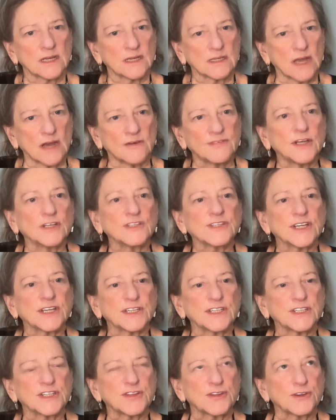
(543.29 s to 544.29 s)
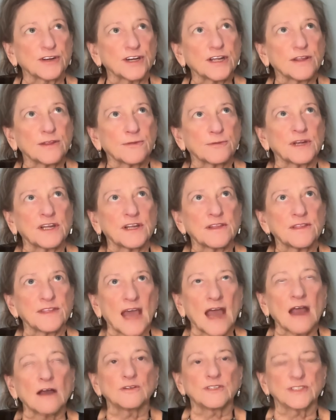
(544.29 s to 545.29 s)
of those kids,
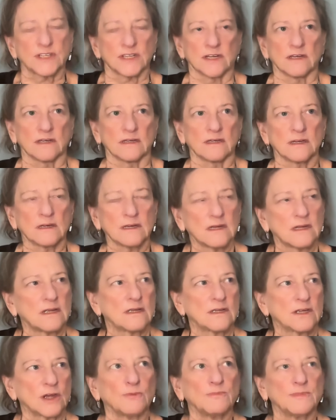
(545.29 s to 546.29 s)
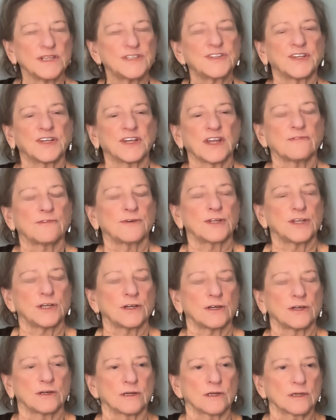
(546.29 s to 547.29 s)
33,000 go missing every
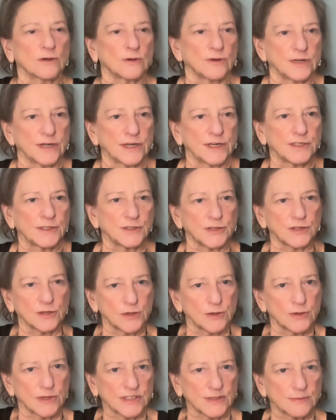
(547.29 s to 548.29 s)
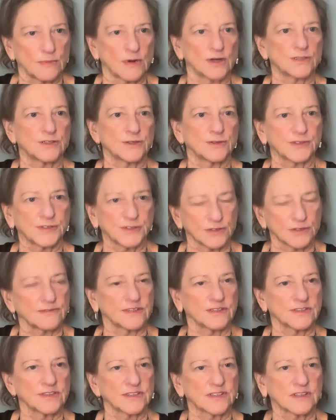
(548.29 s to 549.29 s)
year, according to the U.S. Marshal
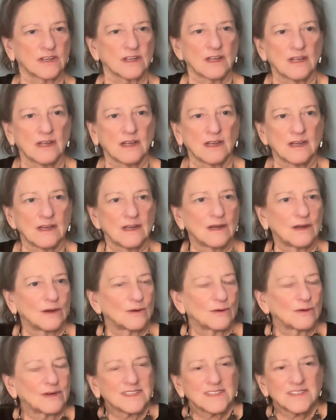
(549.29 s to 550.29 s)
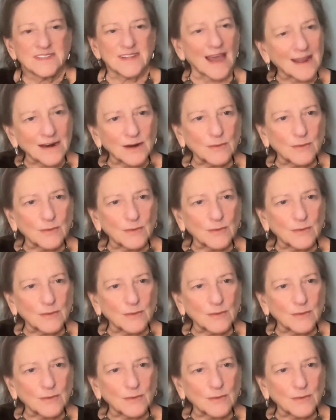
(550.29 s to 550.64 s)
Service. What's that